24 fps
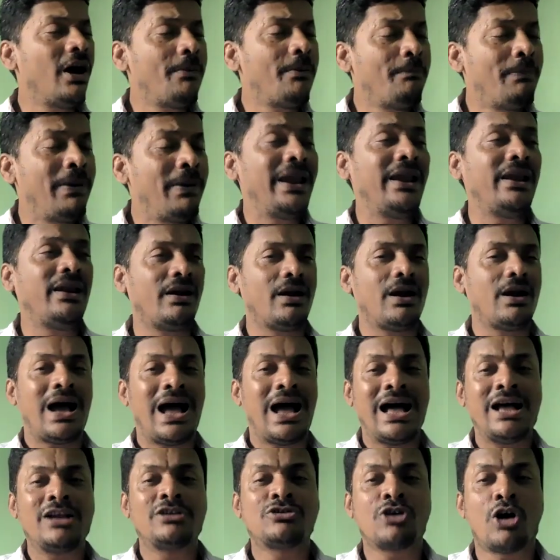being
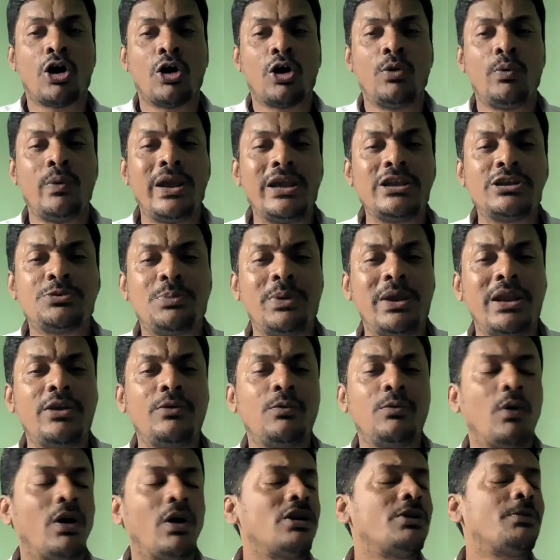has always been
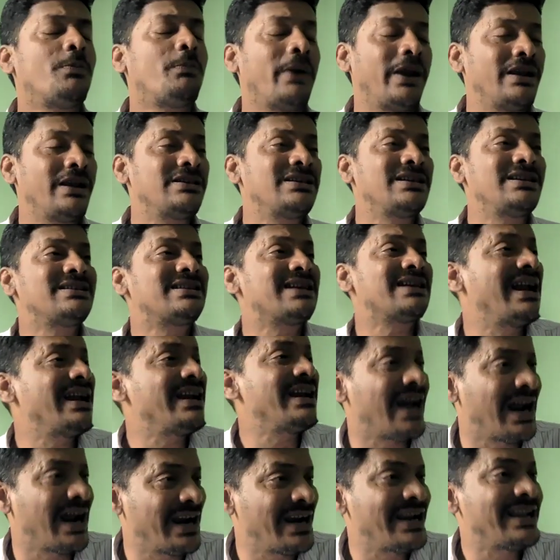what present
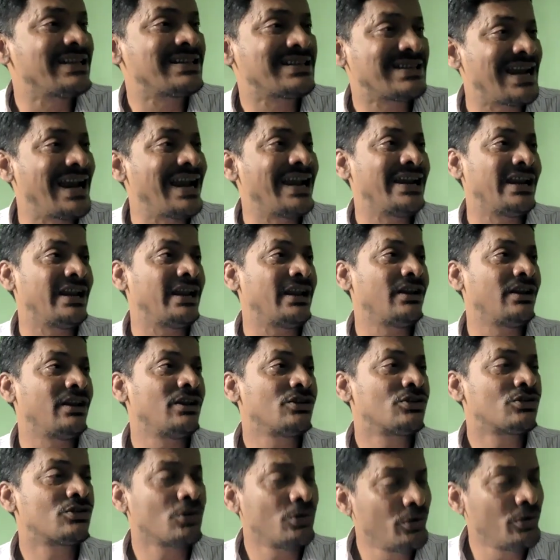and understanding.
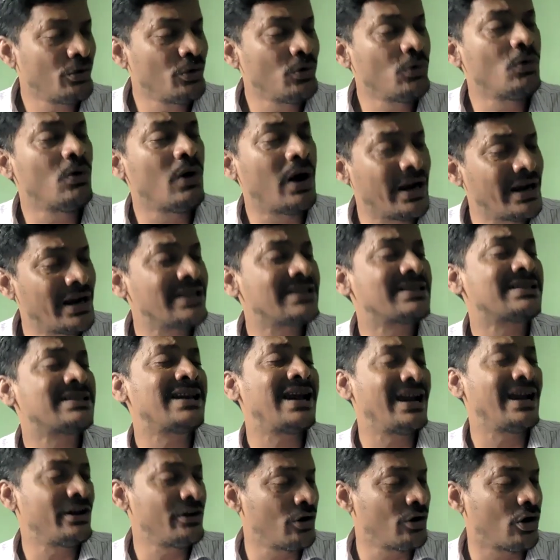So you
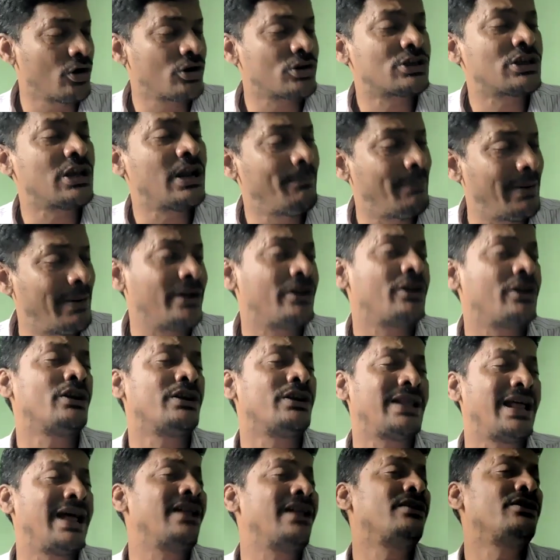understand yourself better
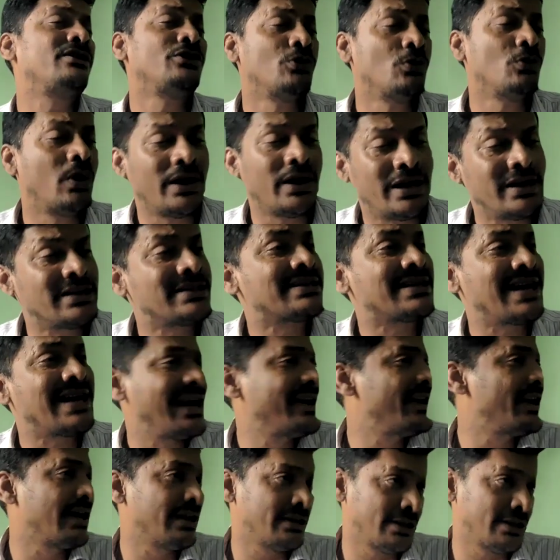than you
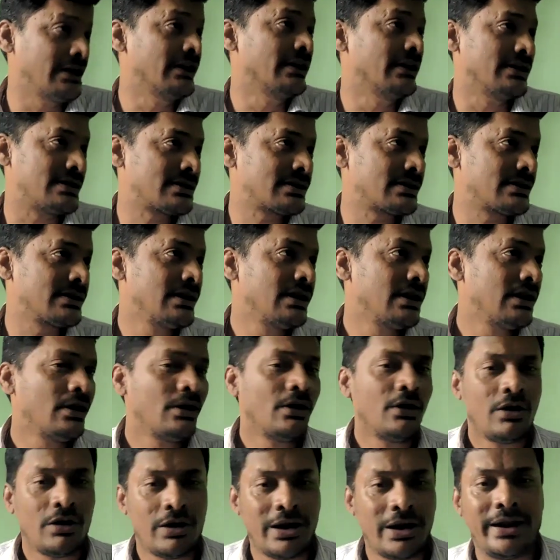understand others.
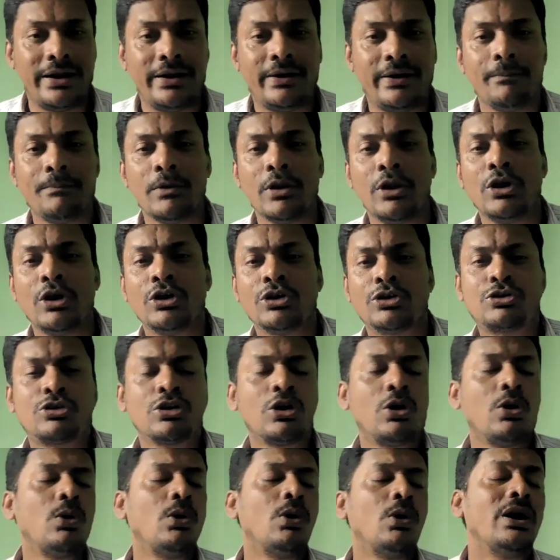Right.
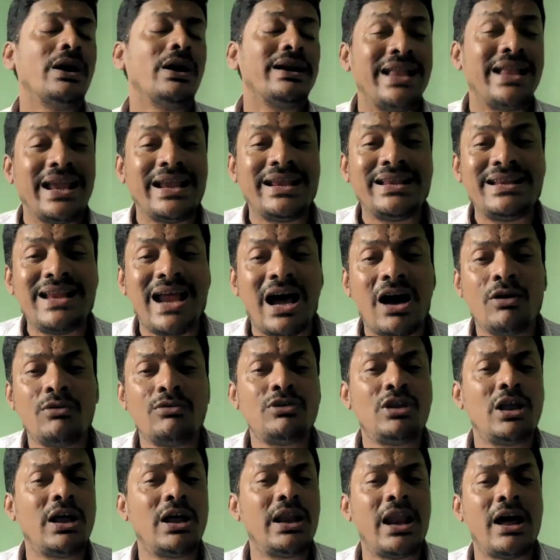So take
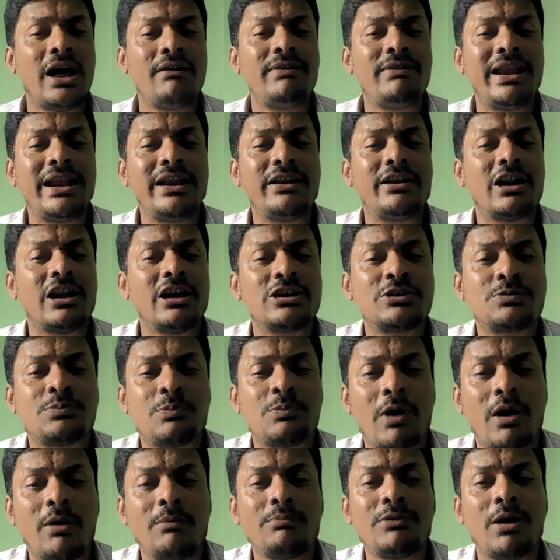down the love letters
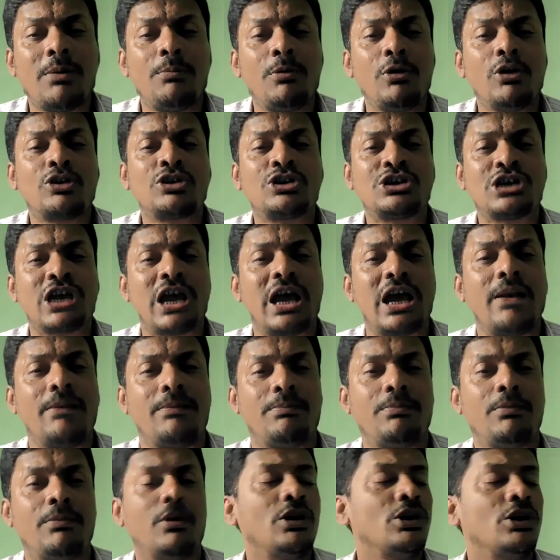from the bookshelf.
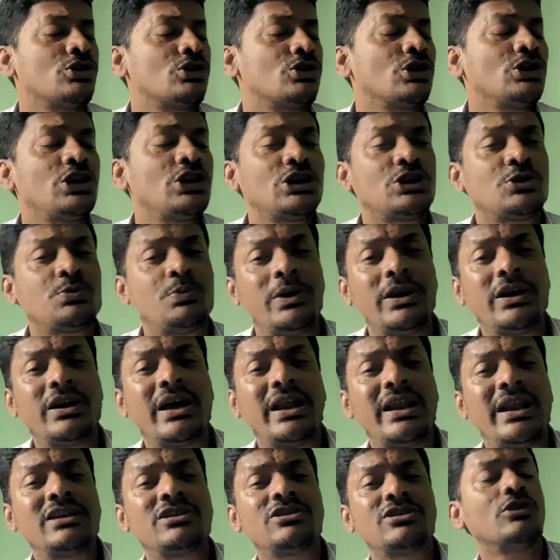So the speaker
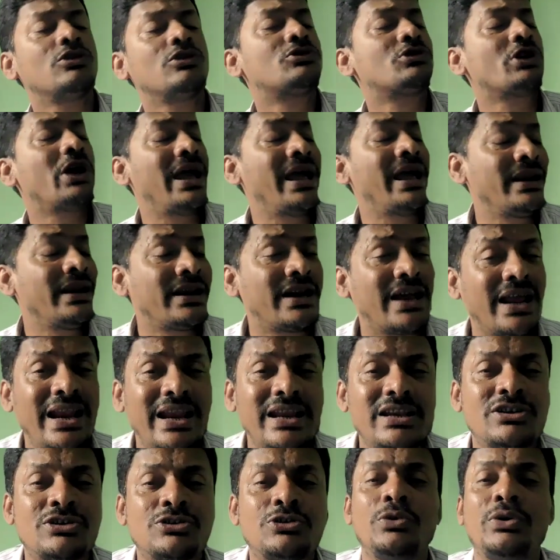is also
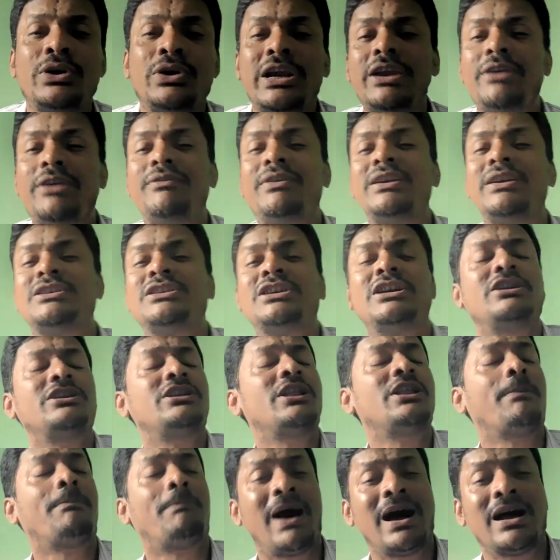encouraged to revisit
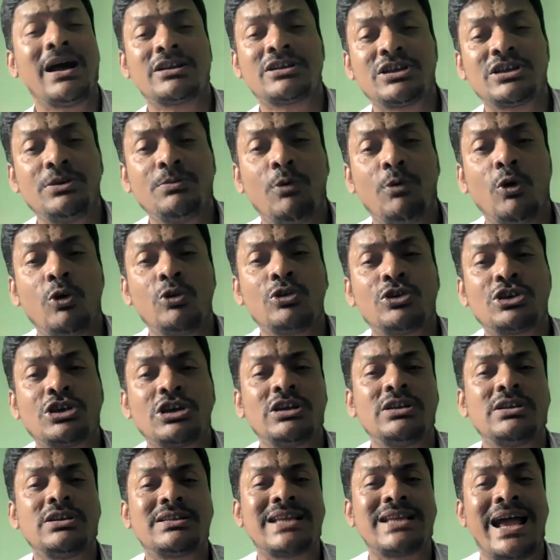the past
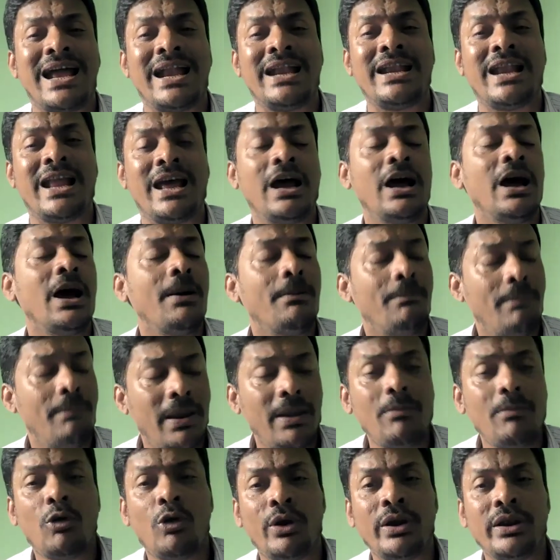emotions and
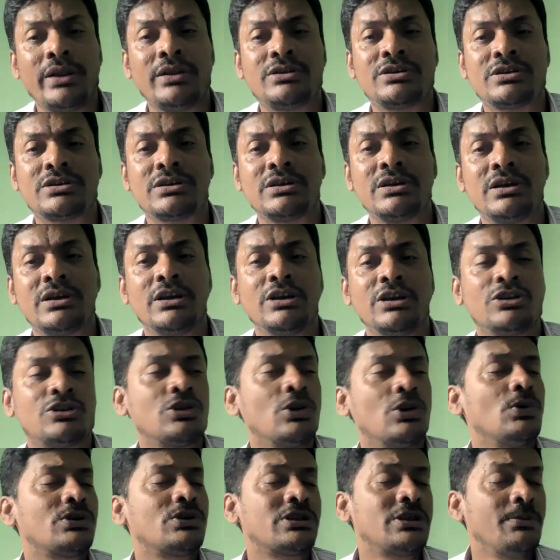memories.
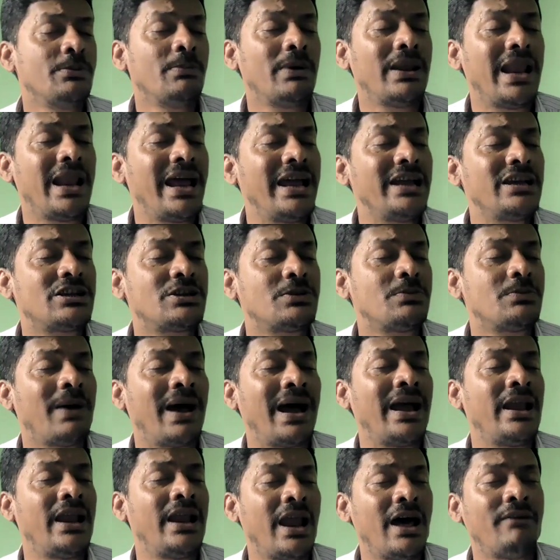So symbolized
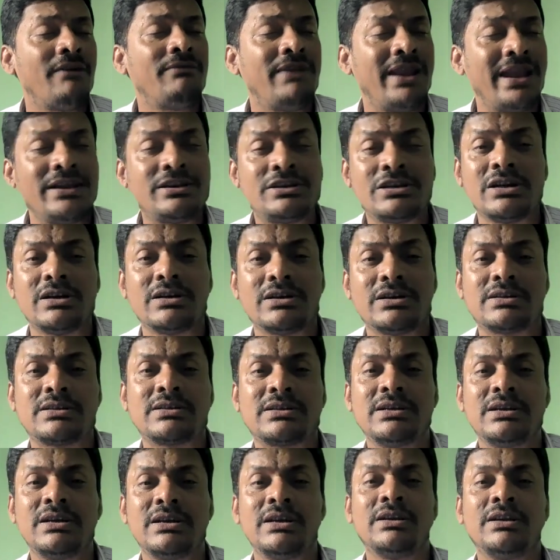by love
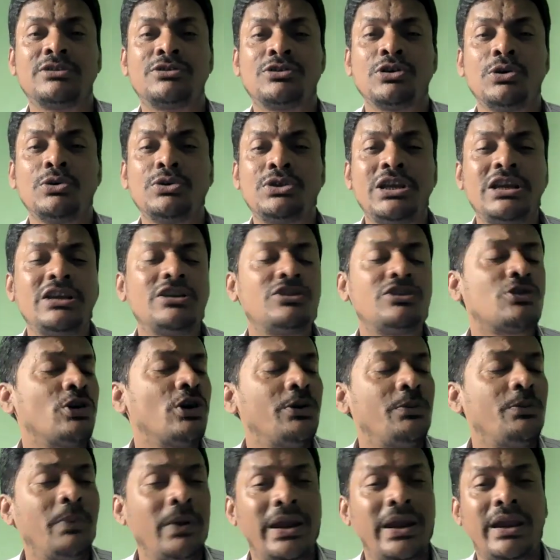letters. So this
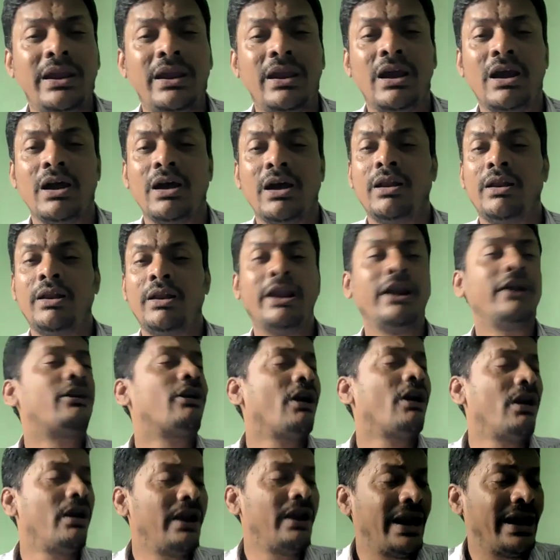could be
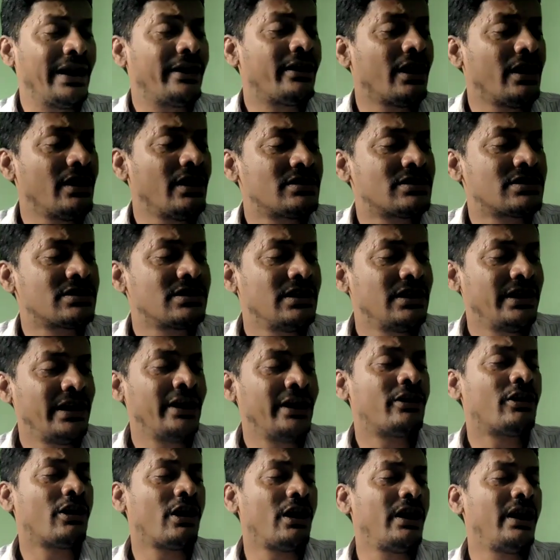letters
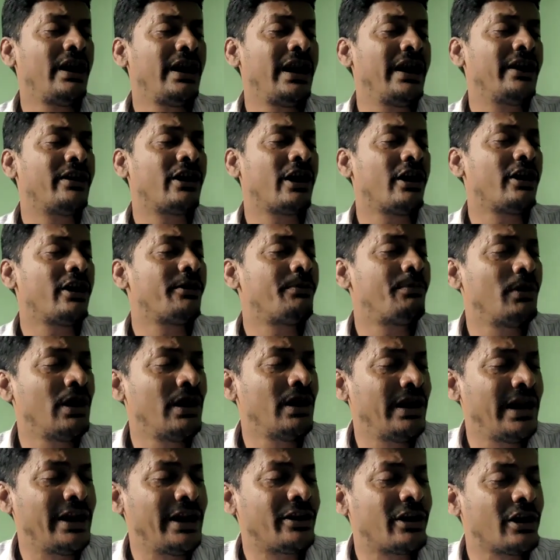
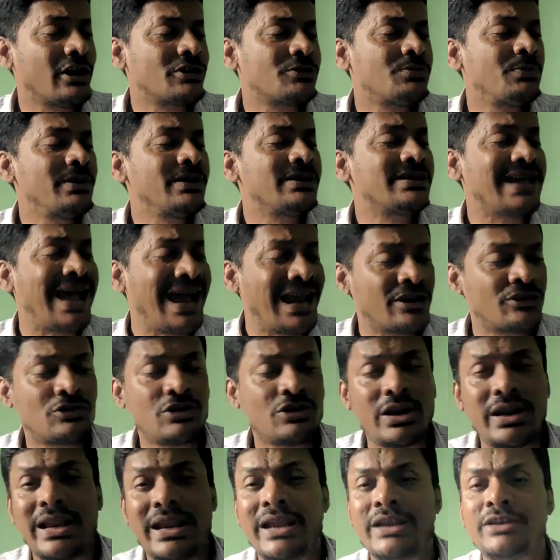means
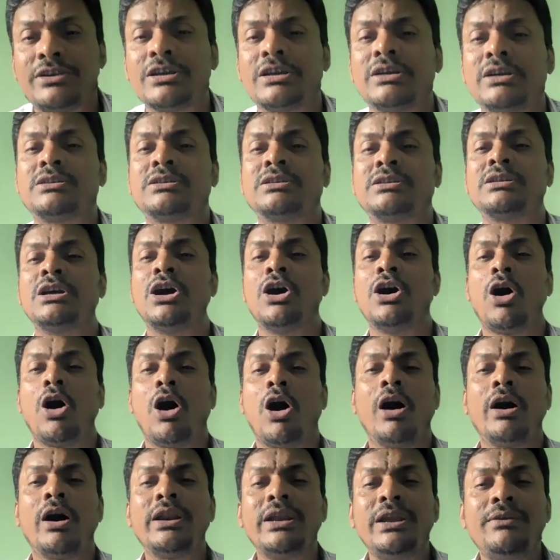actual letters,
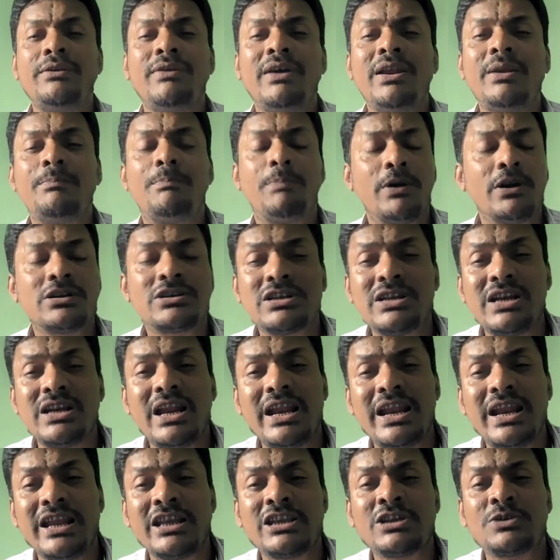or even
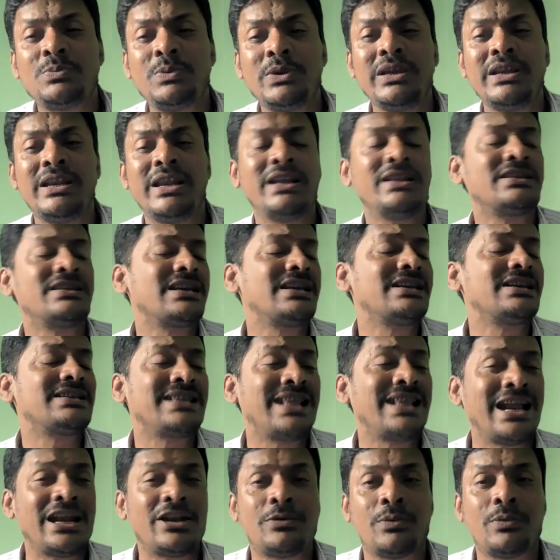personal experiences
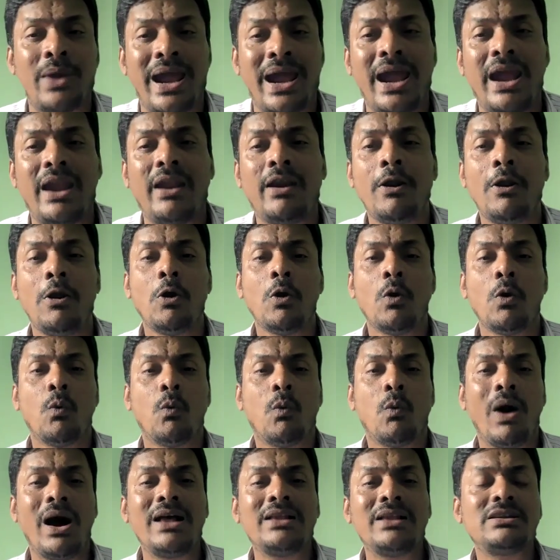that were
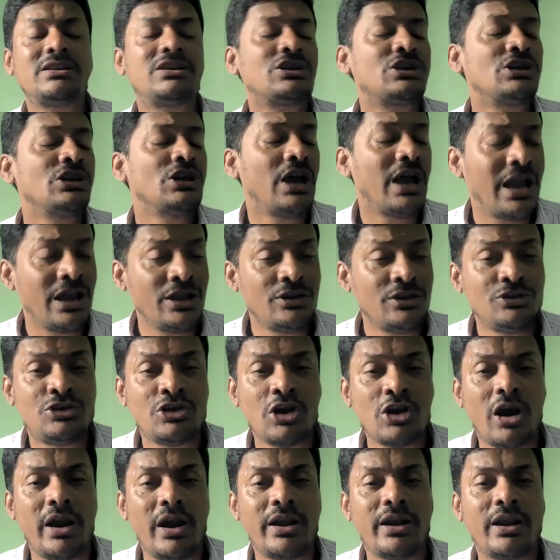once
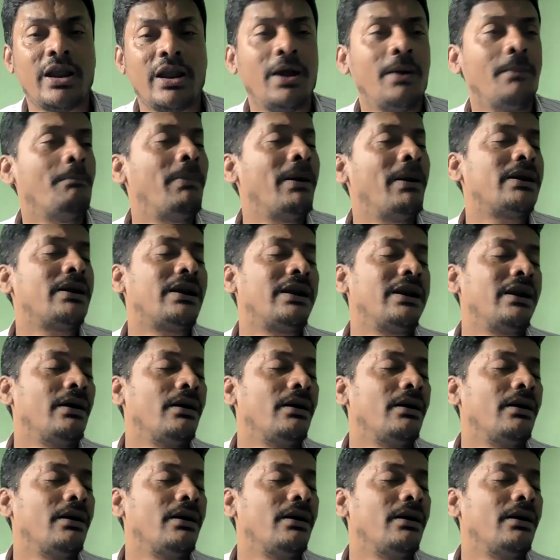enjoyed but